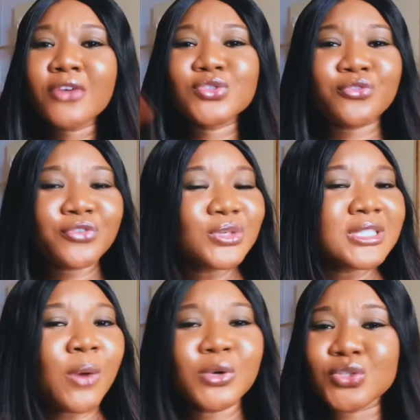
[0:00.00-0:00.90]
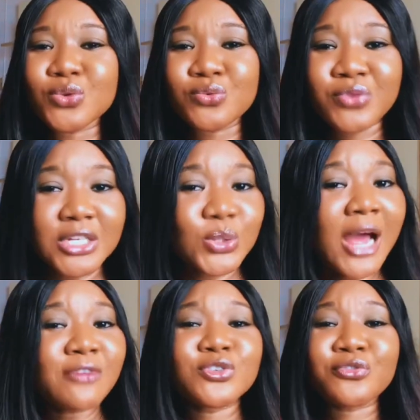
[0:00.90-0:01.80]
You have to filter what you read.
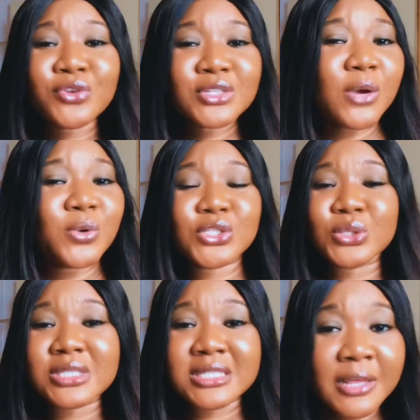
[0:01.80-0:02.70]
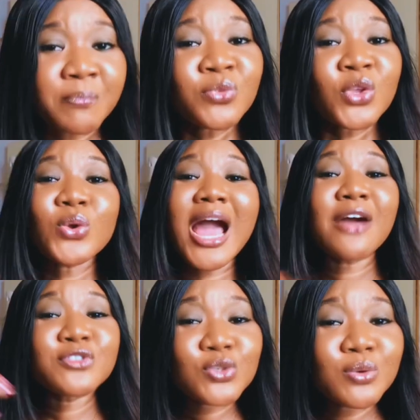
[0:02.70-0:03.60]
You have to filter what you see. You
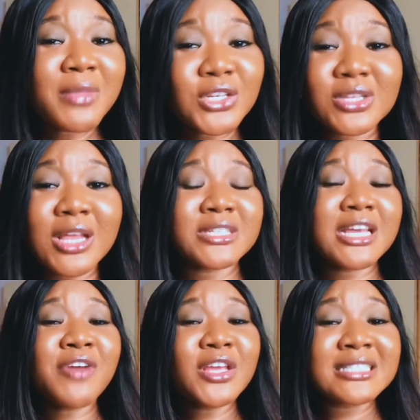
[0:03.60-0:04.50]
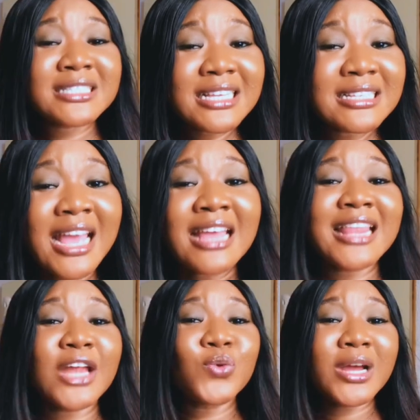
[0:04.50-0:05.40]
have to make sure that whatever it is
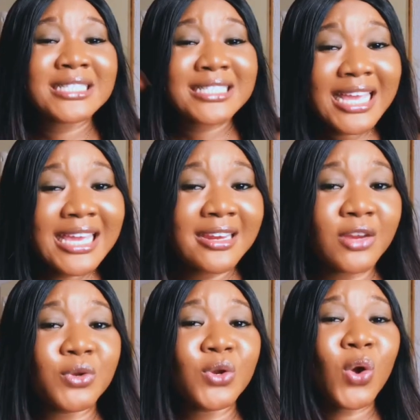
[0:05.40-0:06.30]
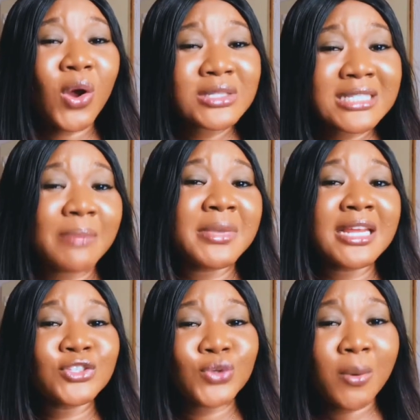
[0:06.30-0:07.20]
that you are taking in will not
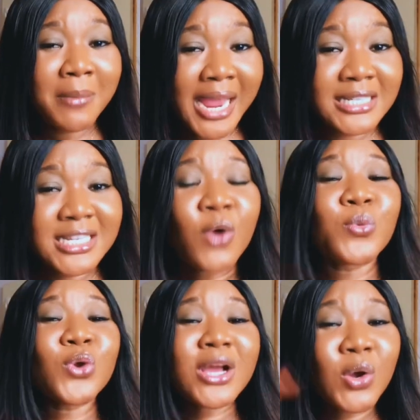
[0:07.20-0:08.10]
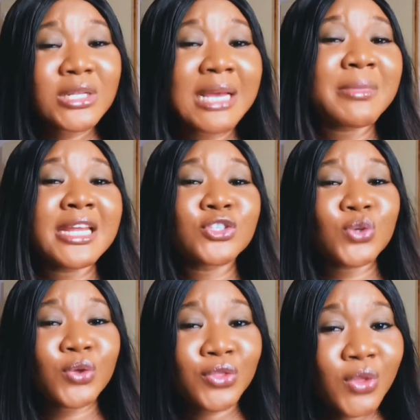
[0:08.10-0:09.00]
contaminate your mind, will not
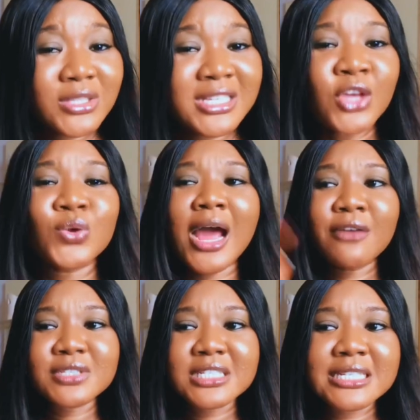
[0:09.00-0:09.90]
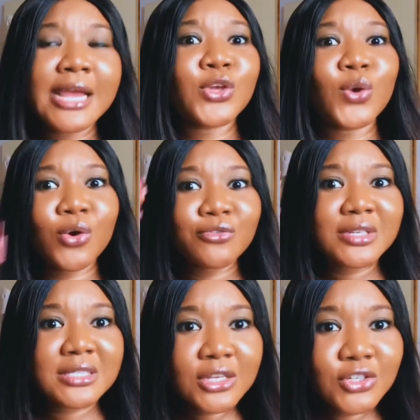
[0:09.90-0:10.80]
contaminate your thoughts. You have to check your
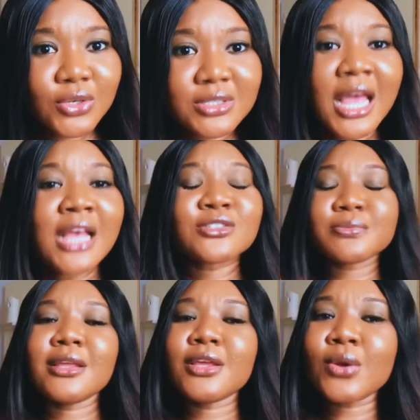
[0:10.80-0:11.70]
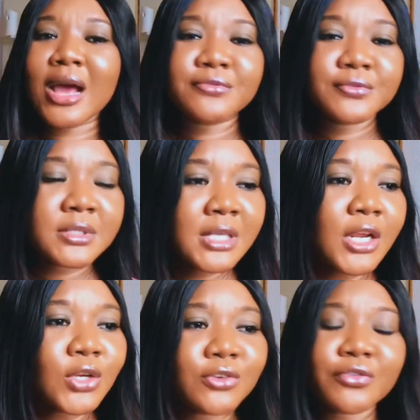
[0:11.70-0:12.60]
conversations. You know, I've seen
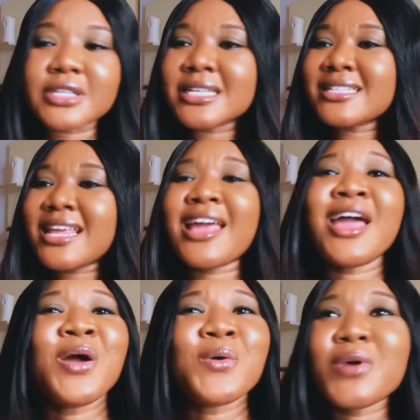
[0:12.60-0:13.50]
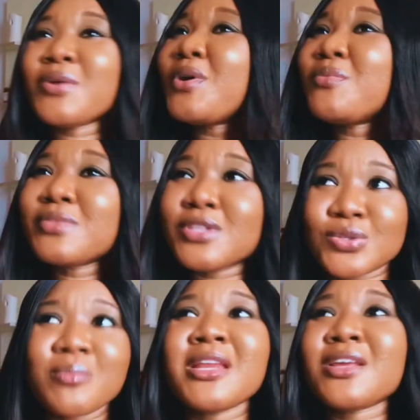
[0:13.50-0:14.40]
a lot of Christians say, eh, well, well, there's
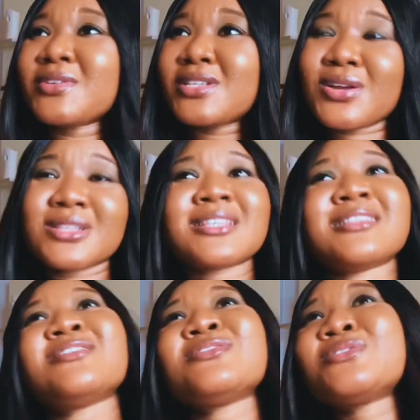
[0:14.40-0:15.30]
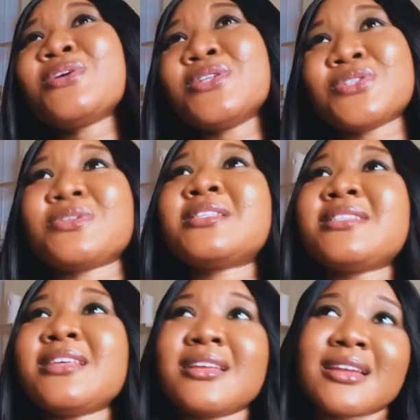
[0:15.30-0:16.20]
so many Christian content, they're not so
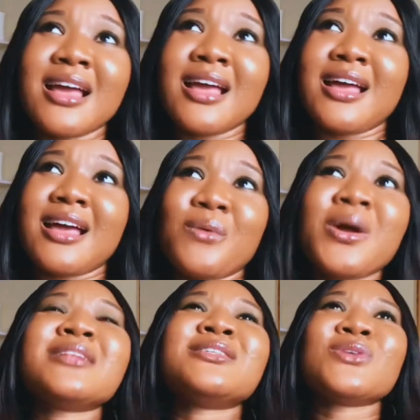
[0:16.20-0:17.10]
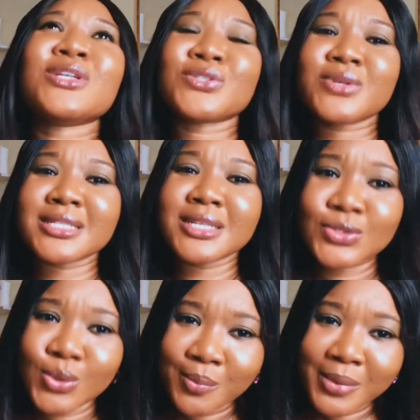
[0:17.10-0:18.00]
interesting. Why do you know interesting?
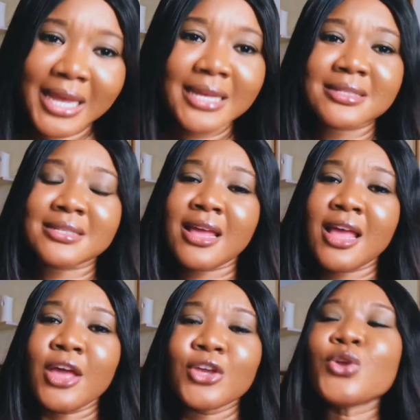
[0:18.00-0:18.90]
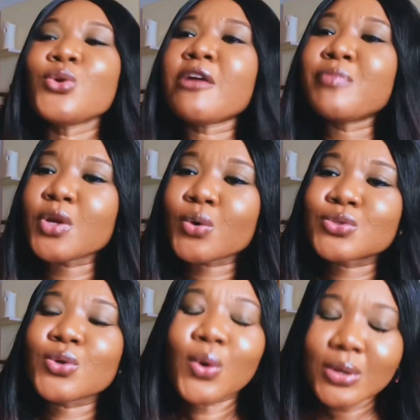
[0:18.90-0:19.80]
It's your mind. You know, you have been
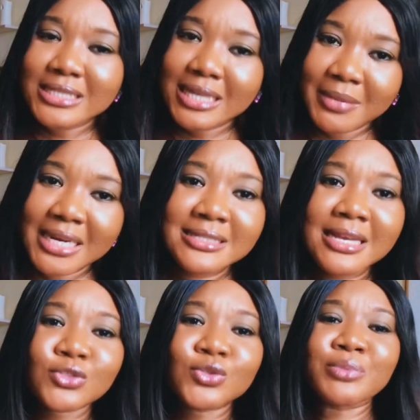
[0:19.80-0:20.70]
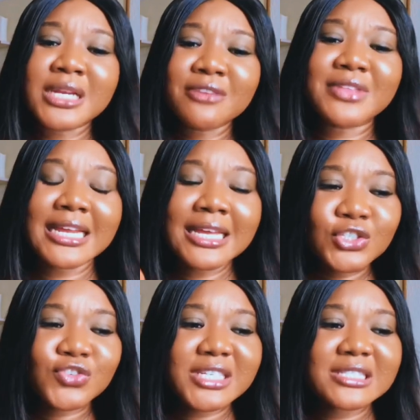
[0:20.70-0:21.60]
so contaminated to believe that
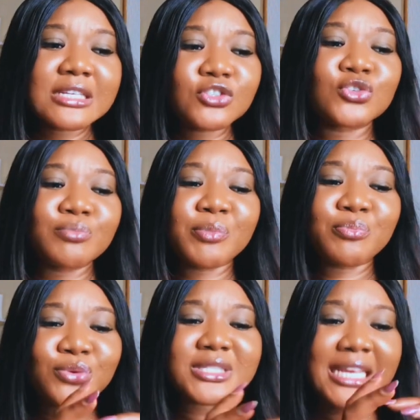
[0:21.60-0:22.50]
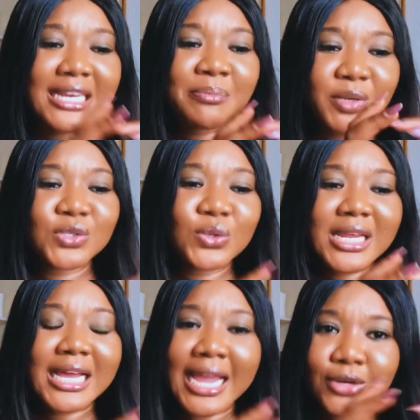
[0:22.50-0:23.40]
interesting should be put in a
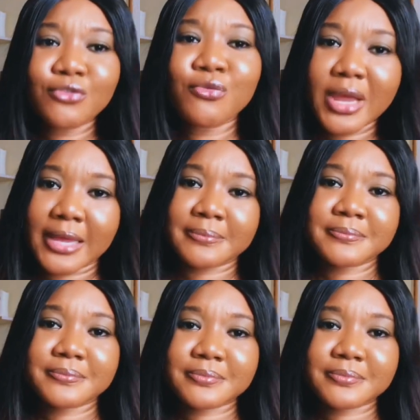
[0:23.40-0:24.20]
particular kind of way.